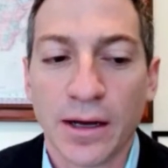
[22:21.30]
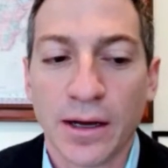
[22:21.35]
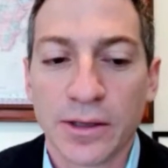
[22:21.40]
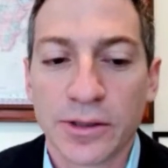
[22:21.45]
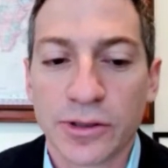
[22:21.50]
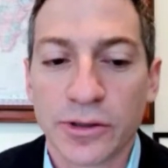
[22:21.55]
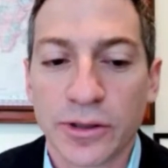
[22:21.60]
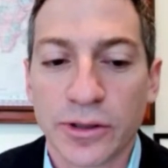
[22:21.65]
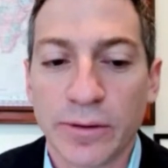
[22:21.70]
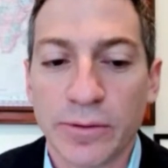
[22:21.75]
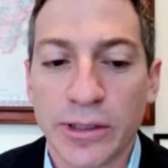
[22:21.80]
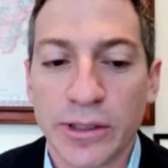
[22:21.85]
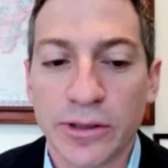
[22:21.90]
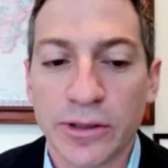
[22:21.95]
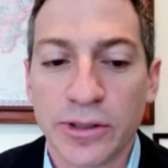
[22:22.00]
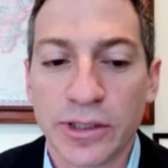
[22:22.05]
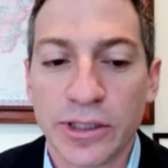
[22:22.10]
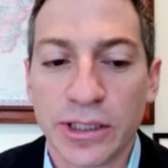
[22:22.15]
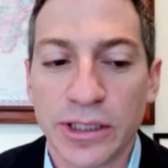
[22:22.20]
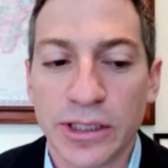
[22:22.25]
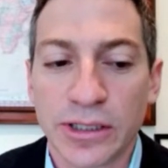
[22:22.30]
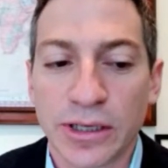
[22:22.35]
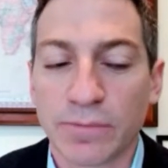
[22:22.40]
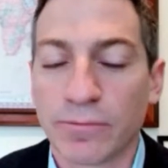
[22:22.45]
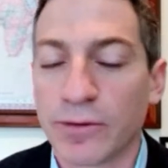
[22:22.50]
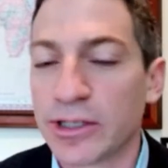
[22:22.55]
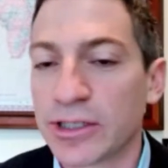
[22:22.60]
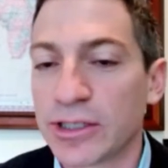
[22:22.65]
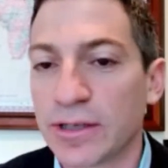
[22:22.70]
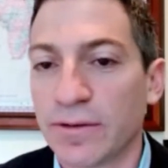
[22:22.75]
Certainly, we do see some
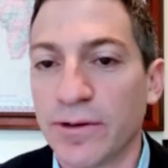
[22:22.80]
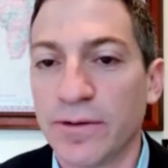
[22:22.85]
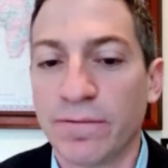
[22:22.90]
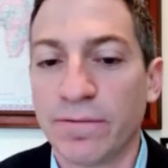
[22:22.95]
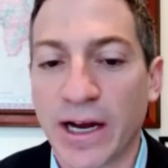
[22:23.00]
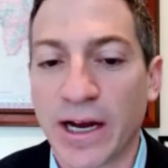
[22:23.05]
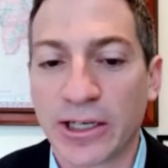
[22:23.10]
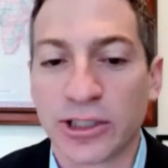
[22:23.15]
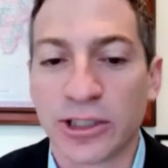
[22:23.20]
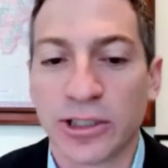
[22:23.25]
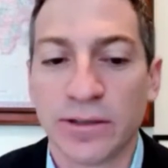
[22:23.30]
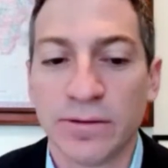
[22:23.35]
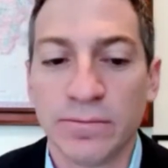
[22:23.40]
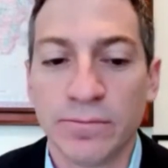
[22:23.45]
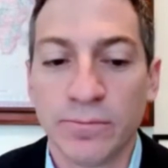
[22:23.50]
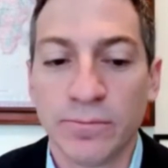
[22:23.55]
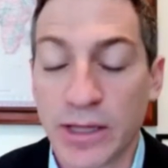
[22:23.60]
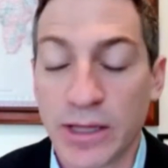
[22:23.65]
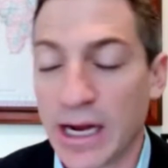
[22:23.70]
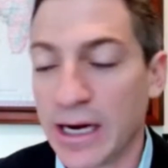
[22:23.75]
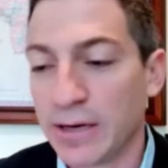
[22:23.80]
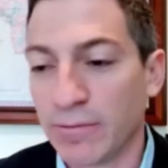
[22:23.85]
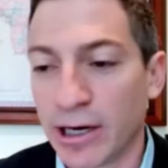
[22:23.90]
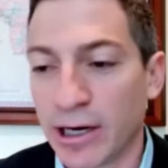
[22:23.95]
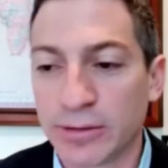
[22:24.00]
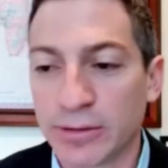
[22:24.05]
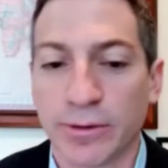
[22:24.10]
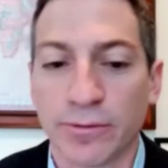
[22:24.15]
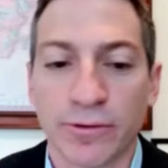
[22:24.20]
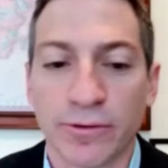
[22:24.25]
risks of infection with any
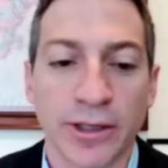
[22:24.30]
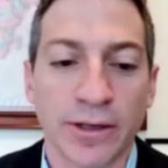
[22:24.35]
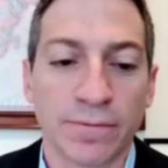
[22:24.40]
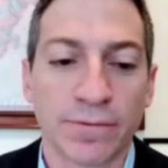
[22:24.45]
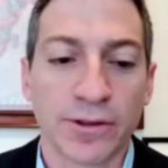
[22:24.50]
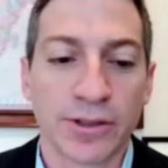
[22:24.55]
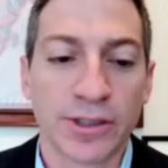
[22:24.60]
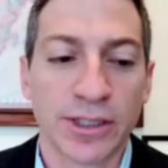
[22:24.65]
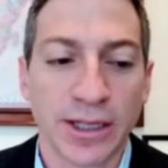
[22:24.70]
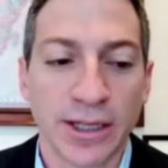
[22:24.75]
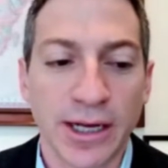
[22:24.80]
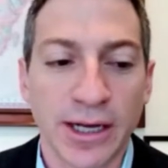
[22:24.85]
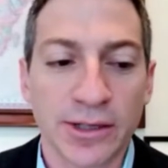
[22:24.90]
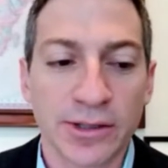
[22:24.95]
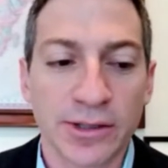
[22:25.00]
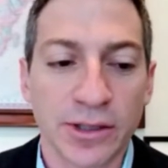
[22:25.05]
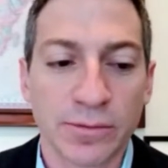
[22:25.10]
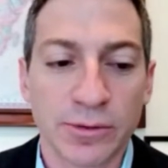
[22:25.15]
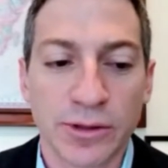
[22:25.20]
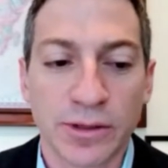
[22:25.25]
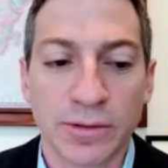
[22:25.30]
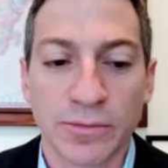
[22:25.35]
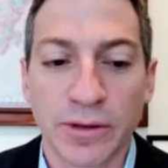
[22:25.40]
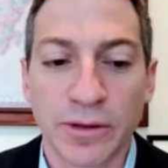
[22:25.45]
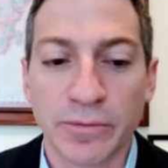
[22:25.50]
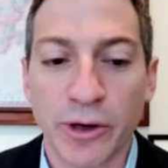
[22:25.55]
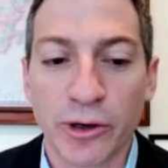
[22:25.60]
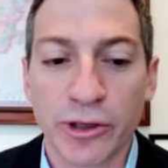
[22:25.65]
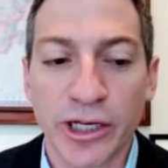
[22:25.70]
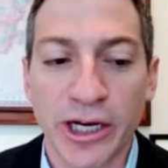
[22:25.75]
regimen really for CLL, so some
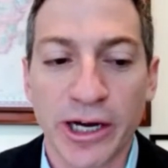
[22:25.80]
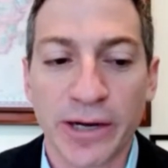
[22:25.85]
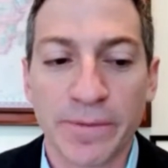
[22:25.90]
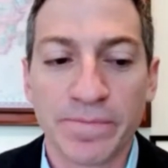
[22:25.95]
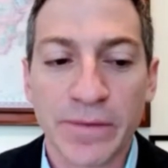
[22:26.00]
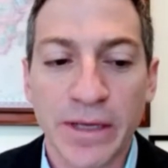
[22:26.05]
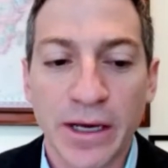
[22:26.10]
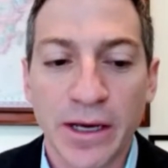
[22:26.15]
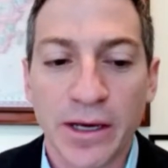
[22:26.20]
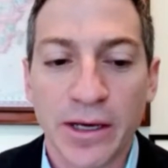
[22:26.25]
pneumonia.